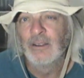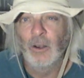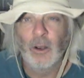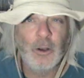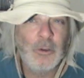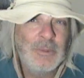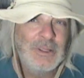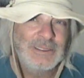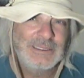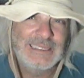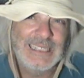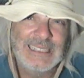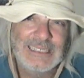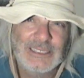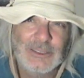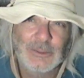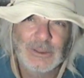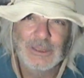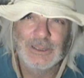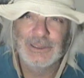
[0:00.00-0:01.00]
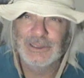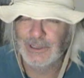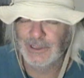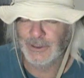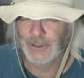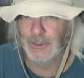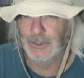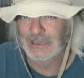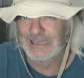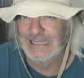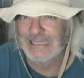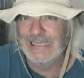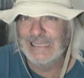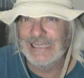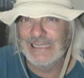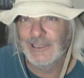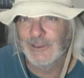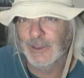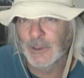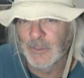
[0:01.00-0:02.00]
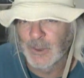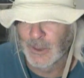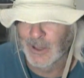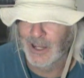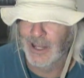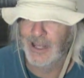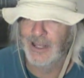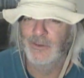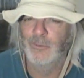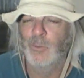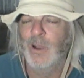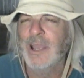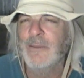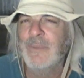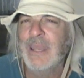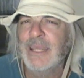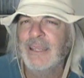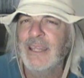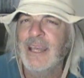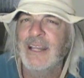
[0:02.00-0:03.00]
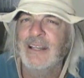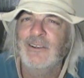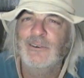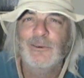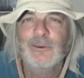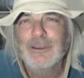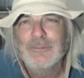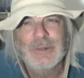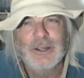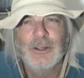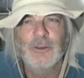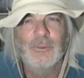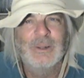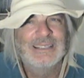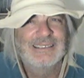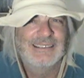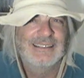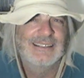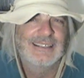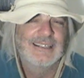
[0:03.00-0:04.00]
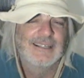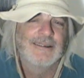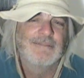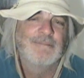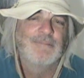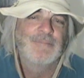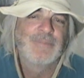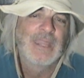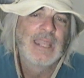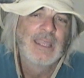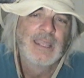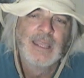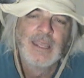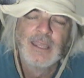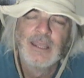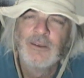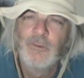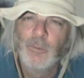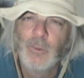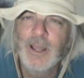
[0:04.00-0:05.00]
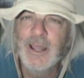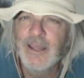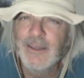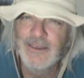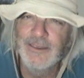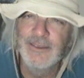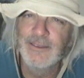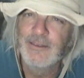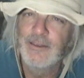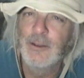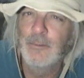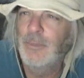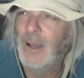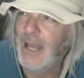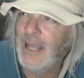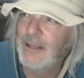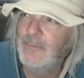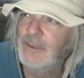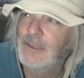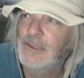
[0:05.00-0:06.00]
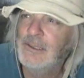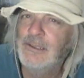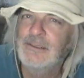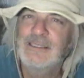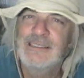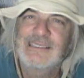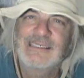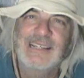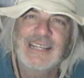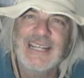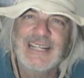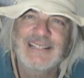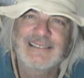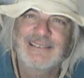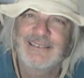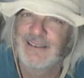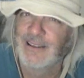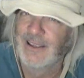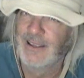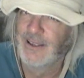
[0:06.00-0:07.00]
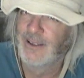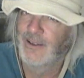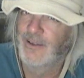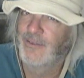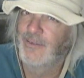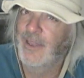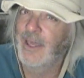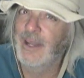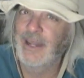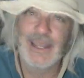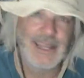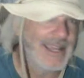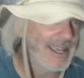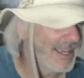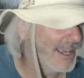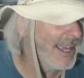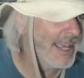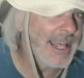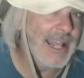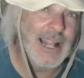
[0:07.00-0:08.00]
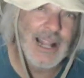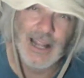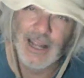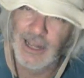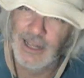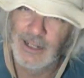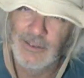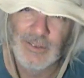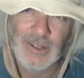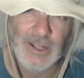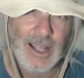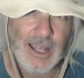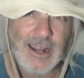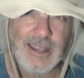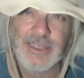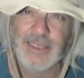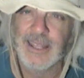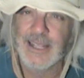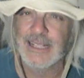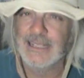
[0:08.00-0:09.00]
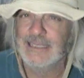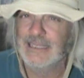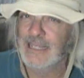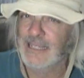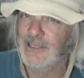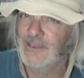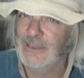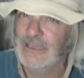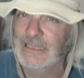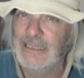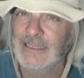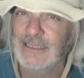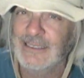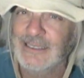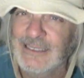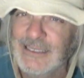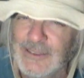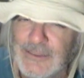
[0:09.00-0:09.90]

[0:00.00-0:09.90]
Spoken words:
homosexuals to decriminalize? Why make that criminal once again? When the Bible states that a hell of a lot of things that Christians are